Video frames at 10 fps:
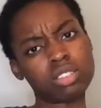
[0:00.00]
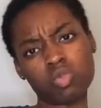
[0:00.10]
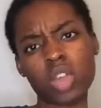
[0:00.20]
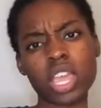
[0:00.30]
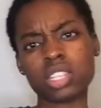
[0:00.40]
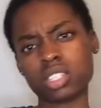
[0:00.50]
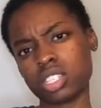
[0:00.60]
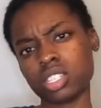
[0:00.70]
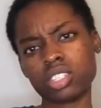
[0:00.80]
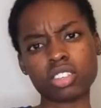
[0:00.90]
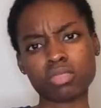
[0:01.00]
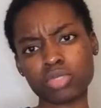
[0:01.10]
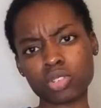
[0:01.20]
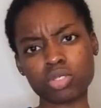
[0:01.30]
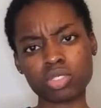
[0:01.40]
the white t-shirt
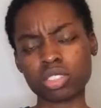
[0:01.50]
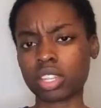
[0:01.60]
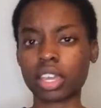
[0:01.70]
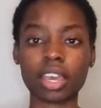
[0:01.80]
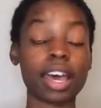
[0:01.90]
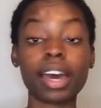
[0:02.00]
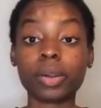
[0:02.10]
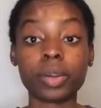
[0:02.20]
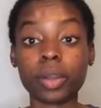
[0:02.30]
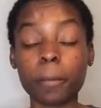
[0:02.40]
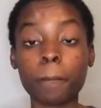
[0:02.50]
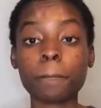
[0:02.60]
bulls. I don't know.